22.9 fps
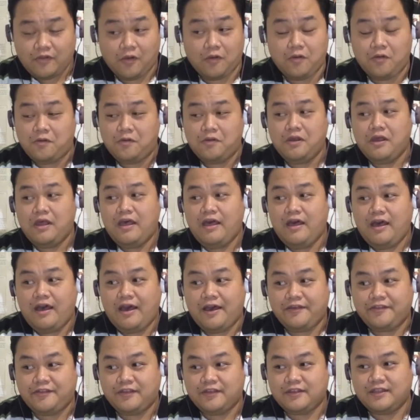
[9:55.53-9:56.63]
Oh,
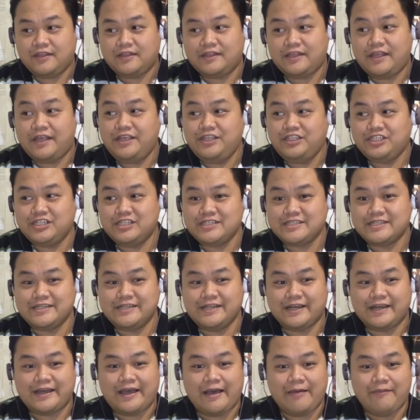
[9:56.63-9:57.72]
I thought that the angel's
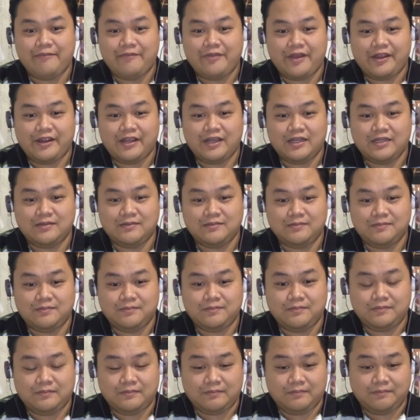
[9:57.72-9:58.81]
gonna come there and
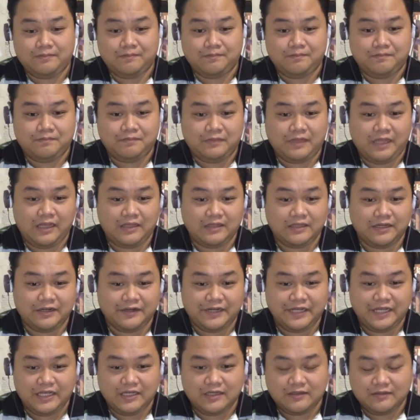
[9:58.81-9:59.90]
take the
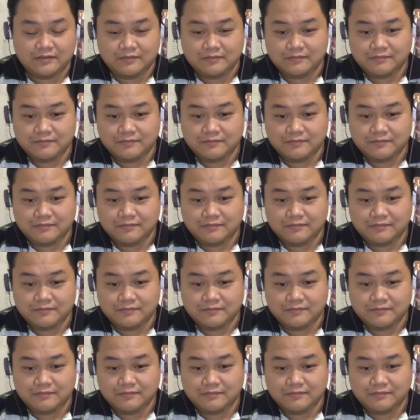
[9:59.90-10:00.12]
ring.